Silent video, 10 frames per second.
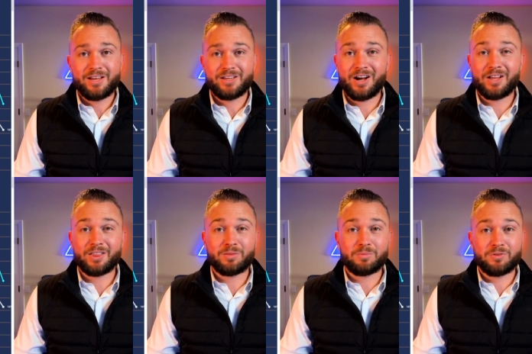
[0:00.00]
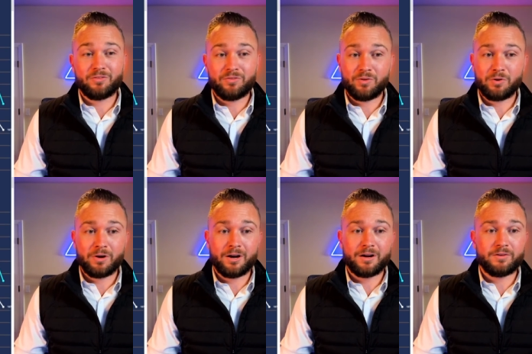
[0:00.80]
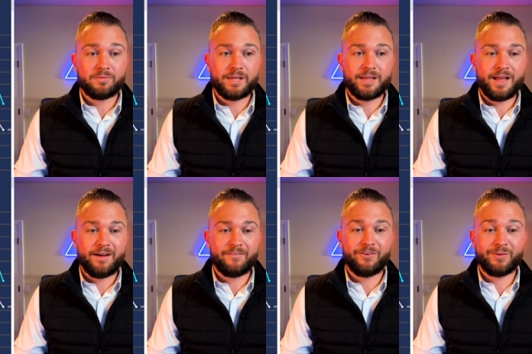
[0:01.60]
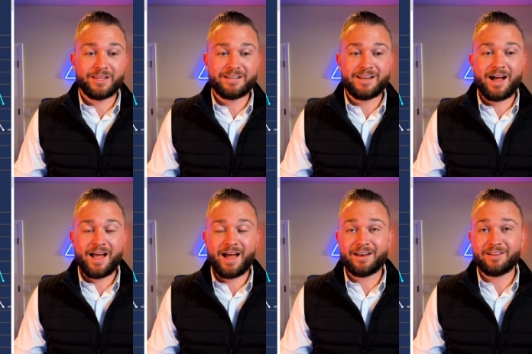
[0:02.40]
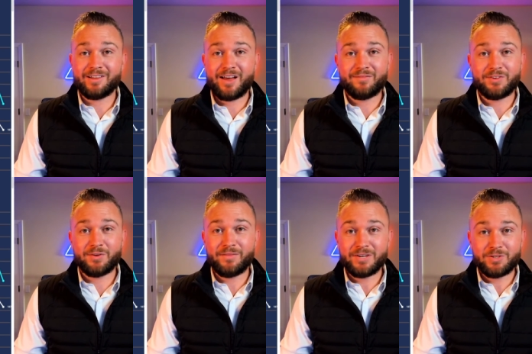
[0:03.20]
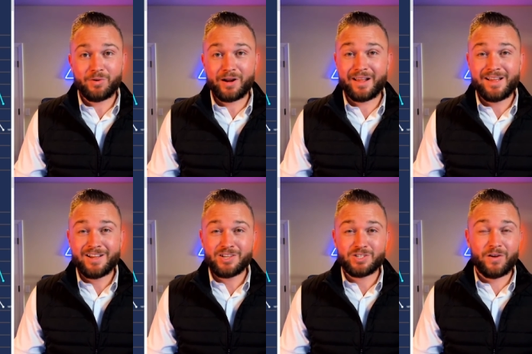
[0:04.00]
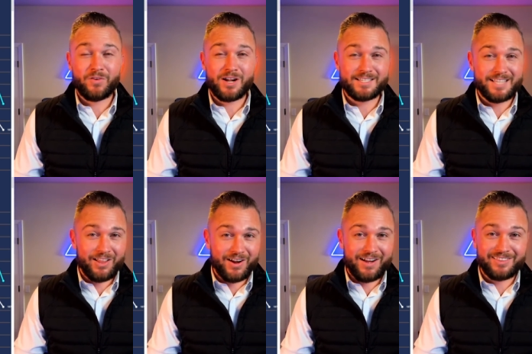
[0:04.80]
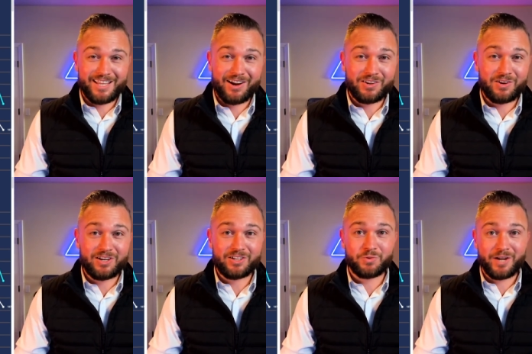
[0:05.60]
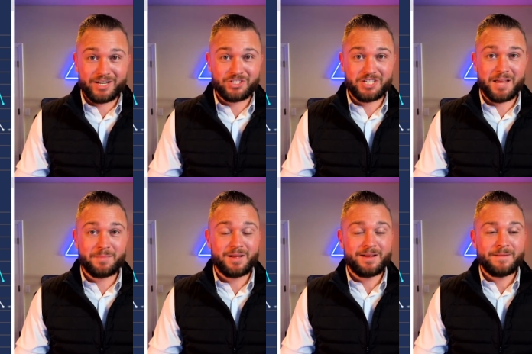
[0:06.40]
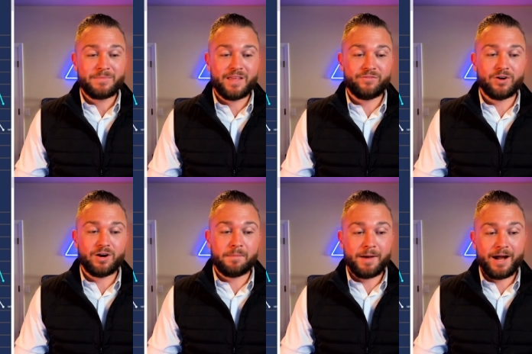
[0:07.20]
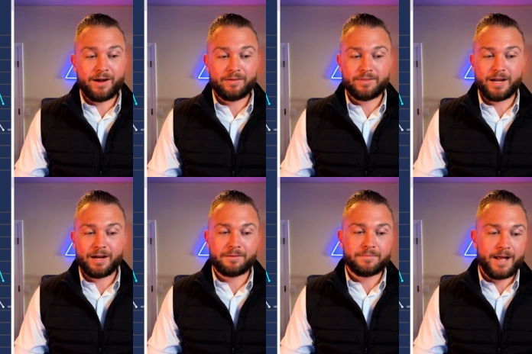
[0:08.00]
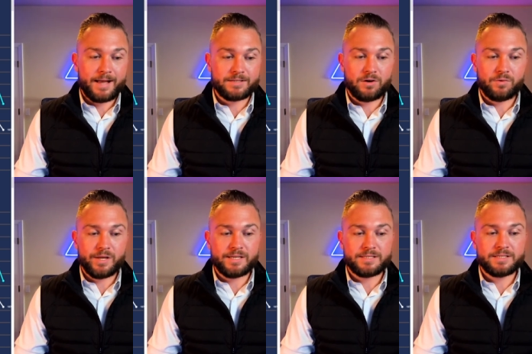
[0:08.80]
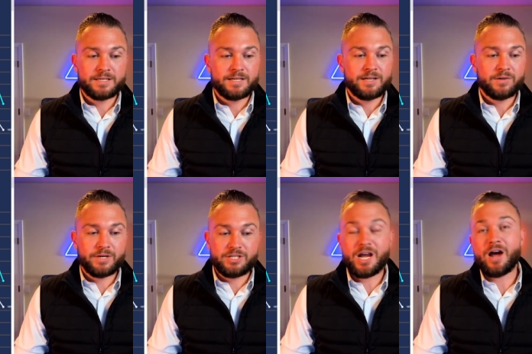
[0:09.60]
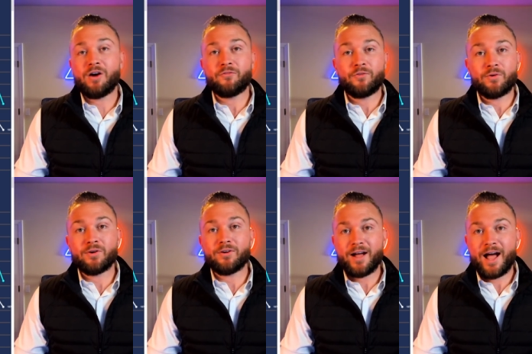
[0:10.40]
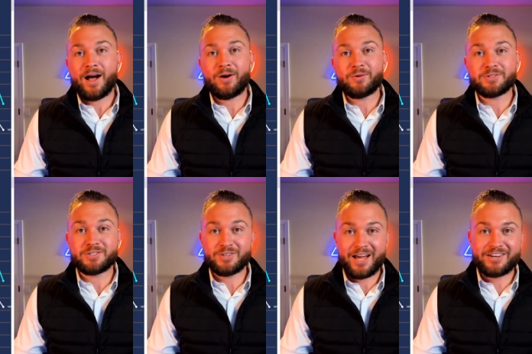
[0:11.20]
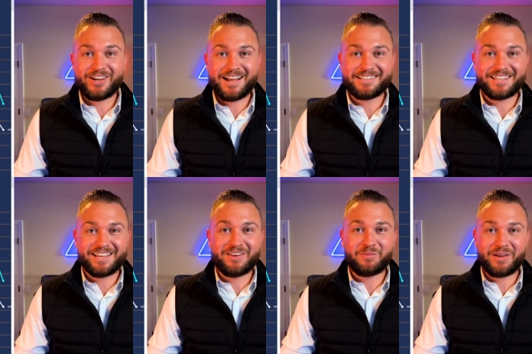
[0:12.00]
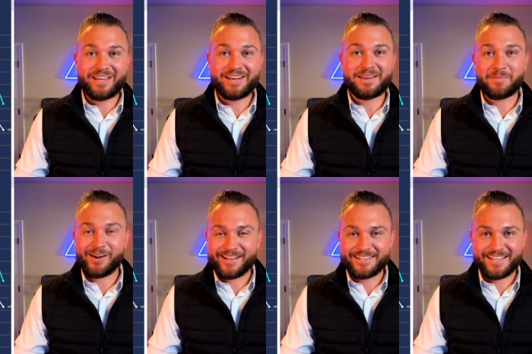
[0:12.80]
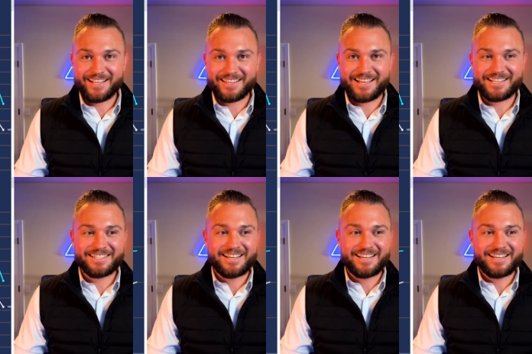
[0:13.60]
gone through the floor. We have really not had a lot of new inventory. So if you're a seller out there, you're in a great shape. If you're a buyer out there, as always, reach out for how to strategize and win in markets like this.